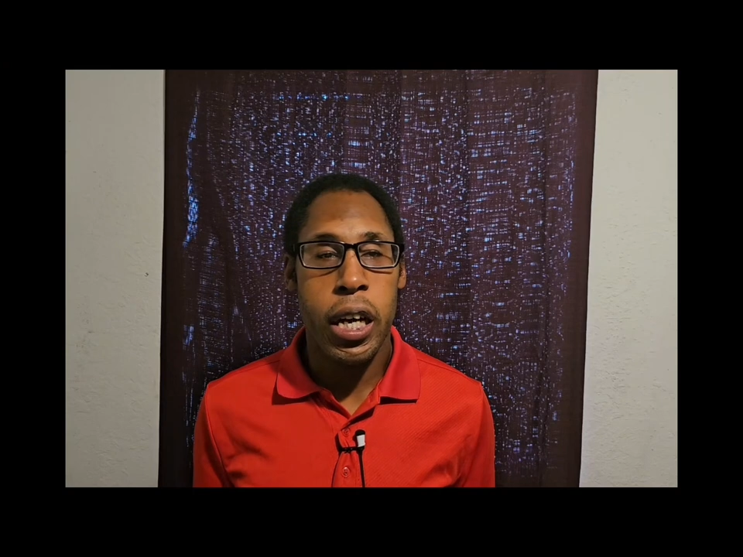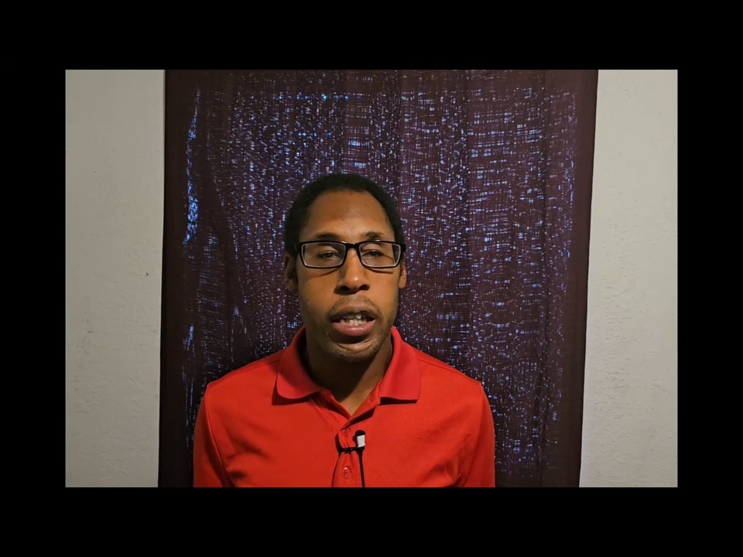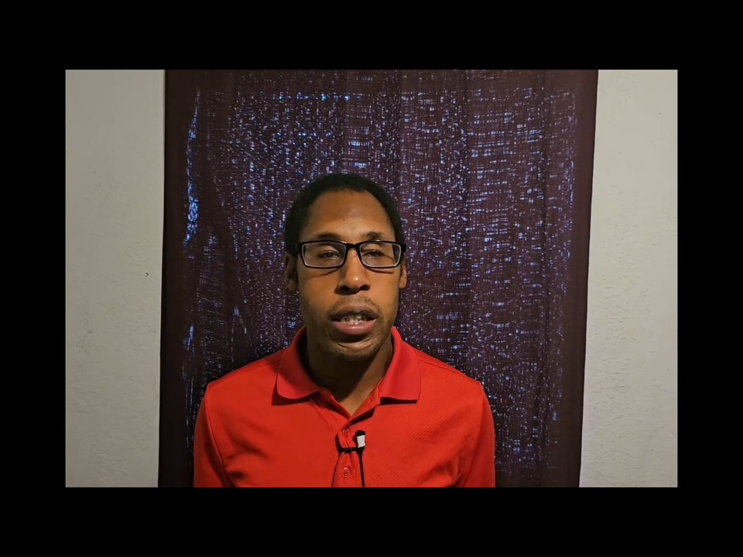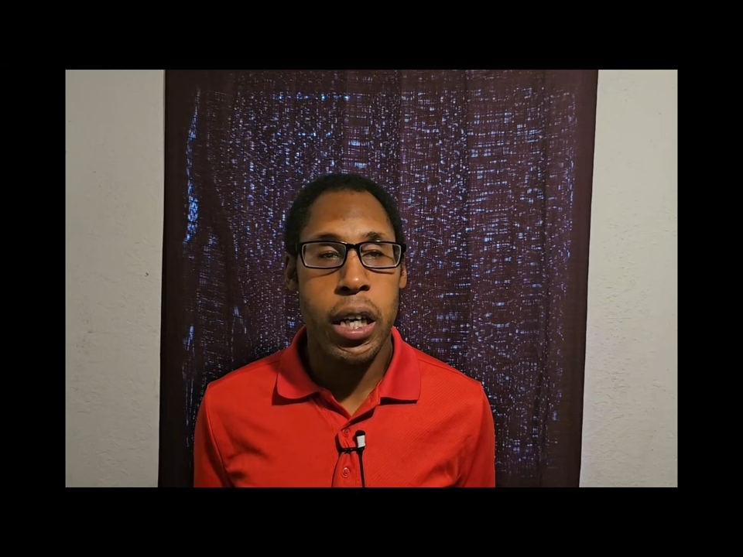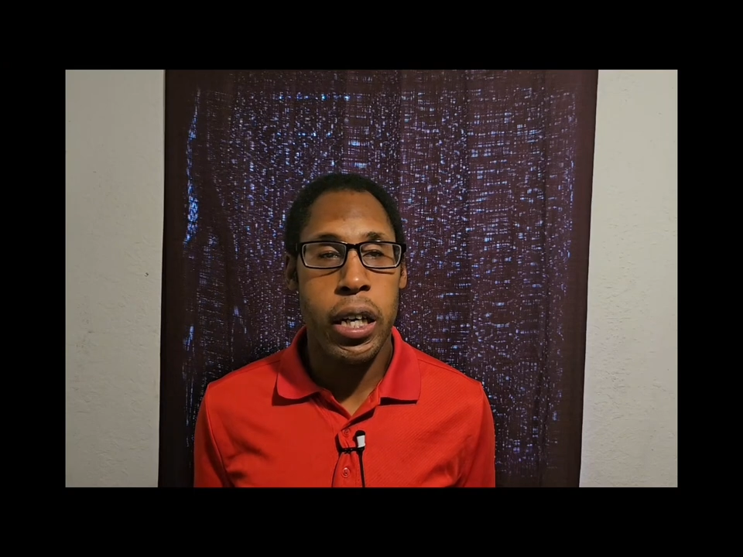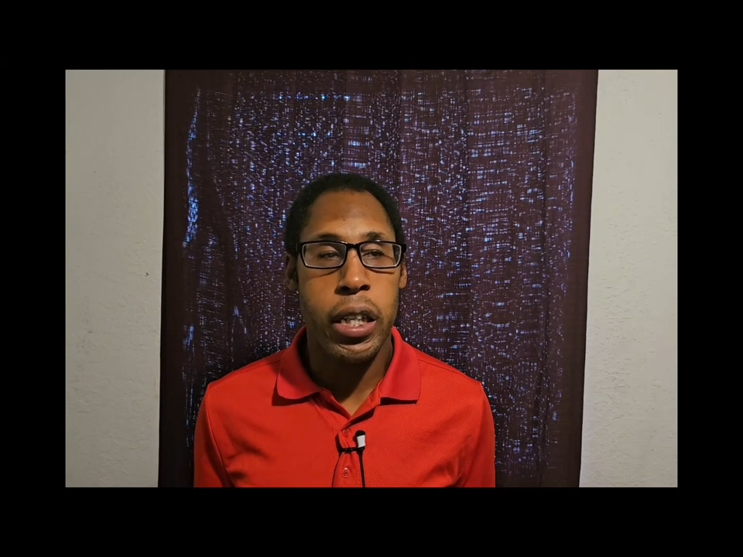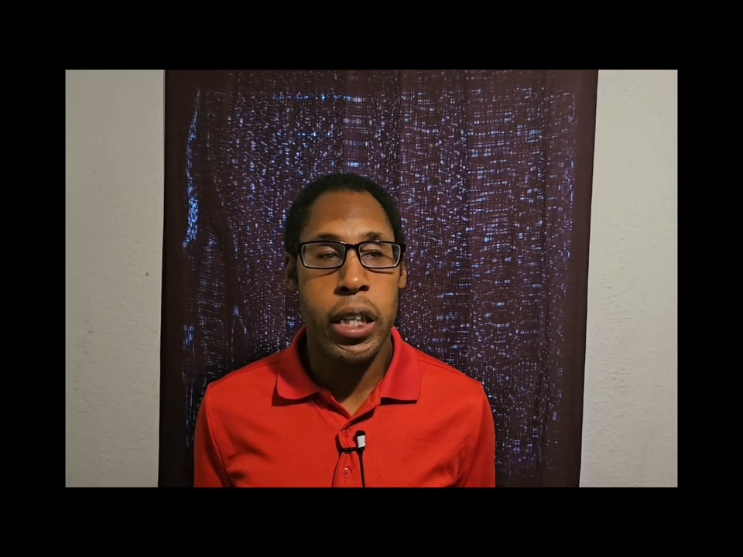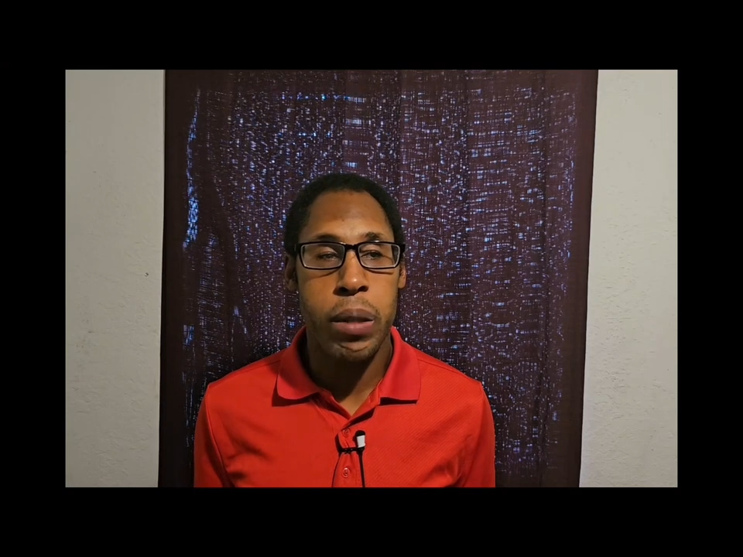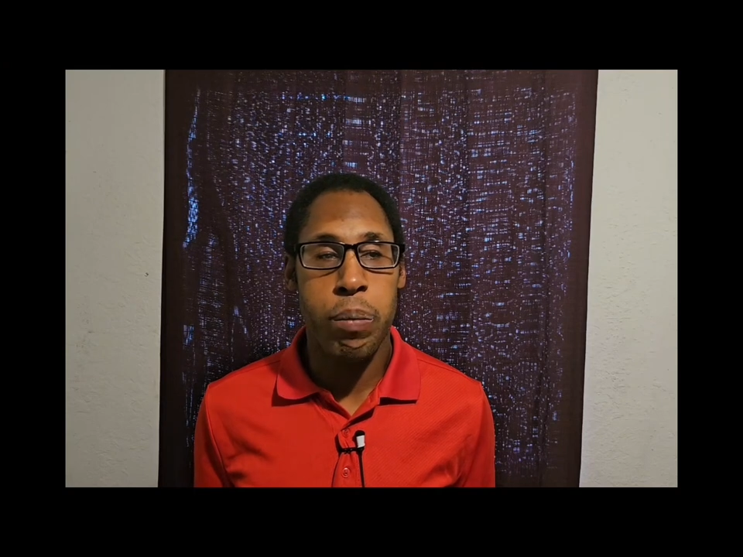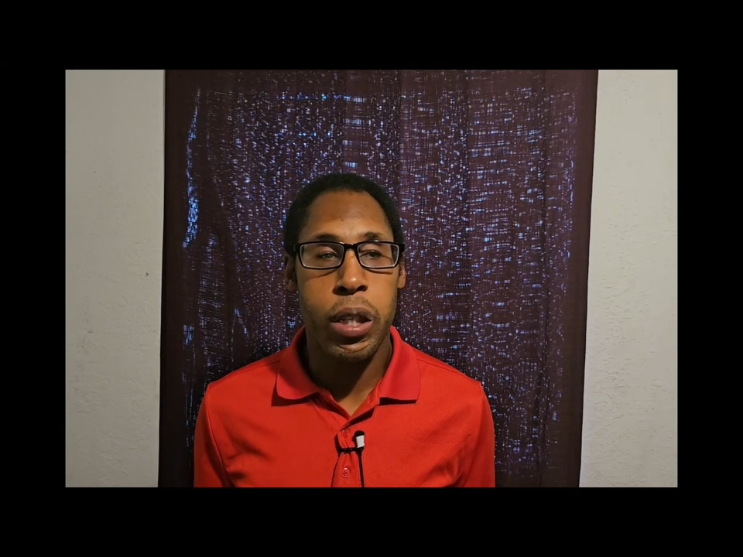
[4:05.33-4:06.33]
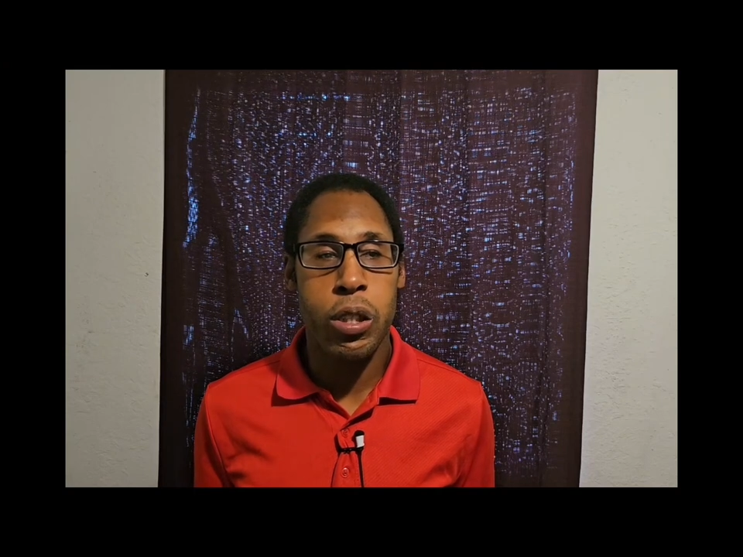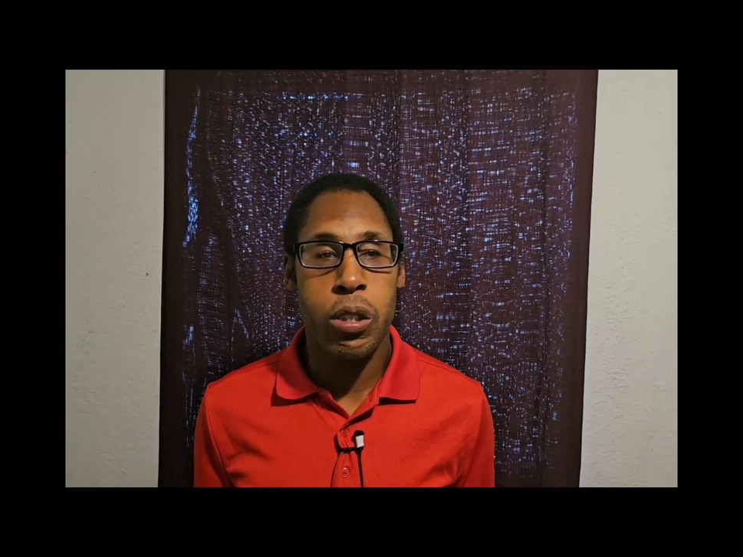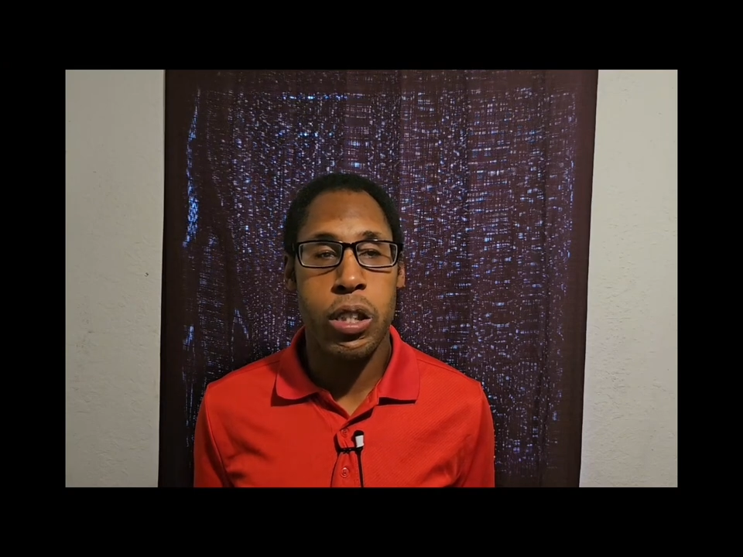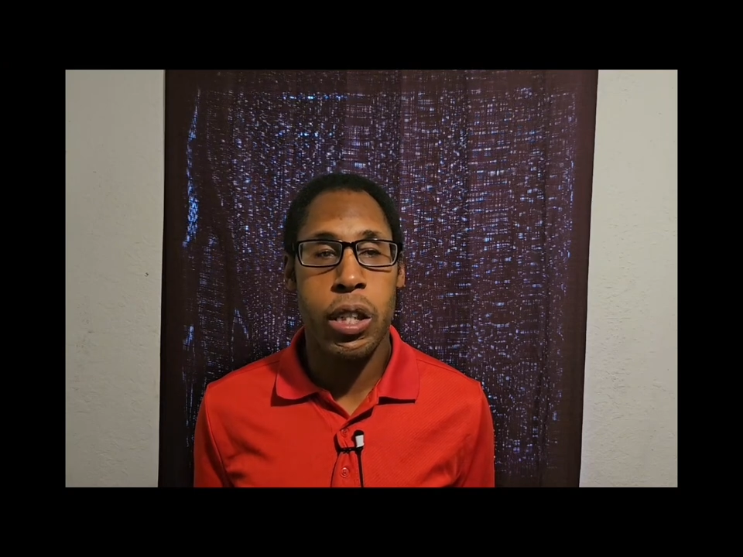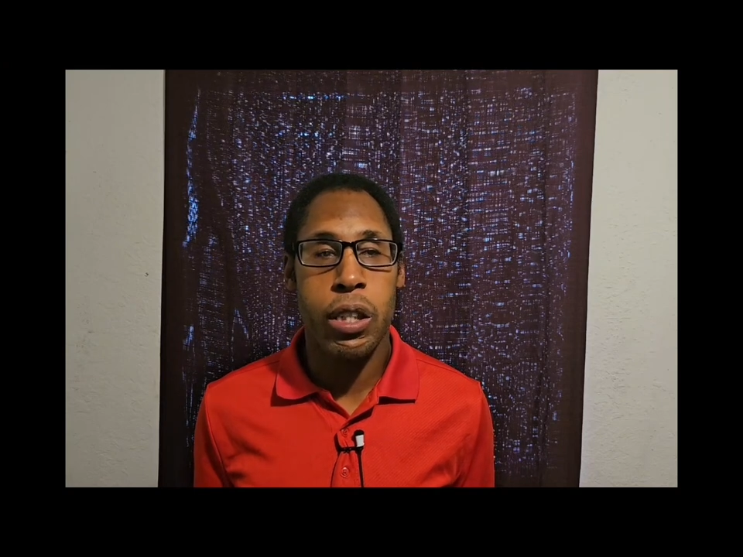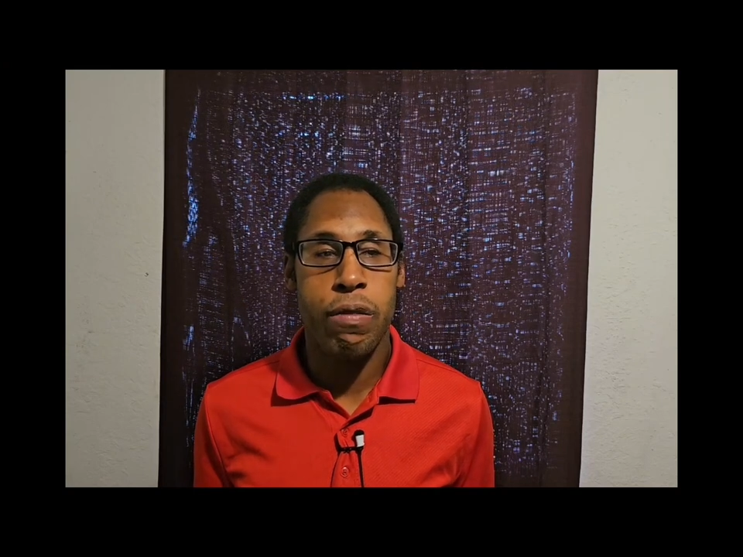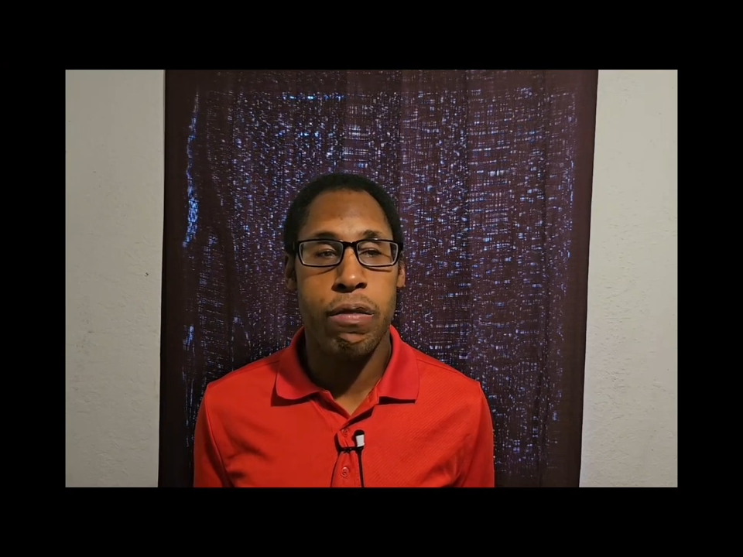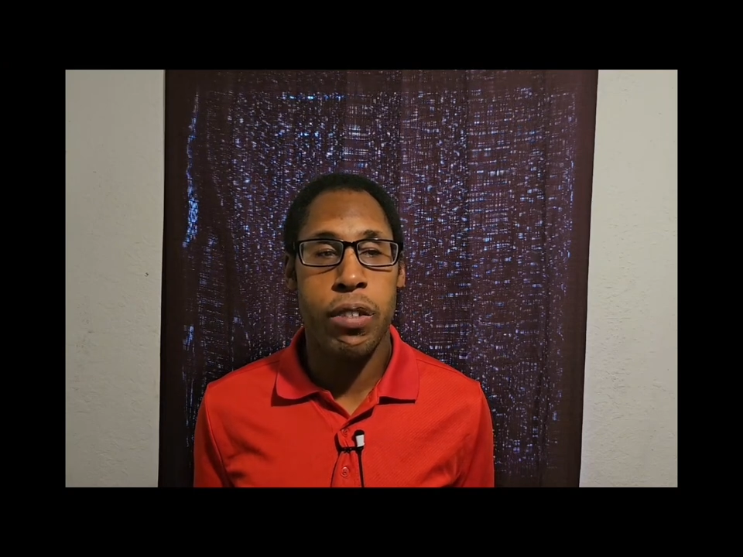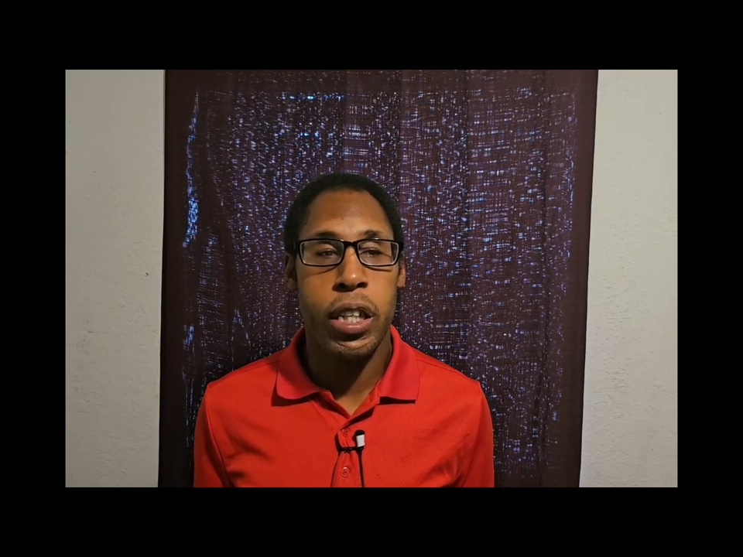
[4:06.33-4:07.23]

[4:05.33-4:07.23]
and taking pictures and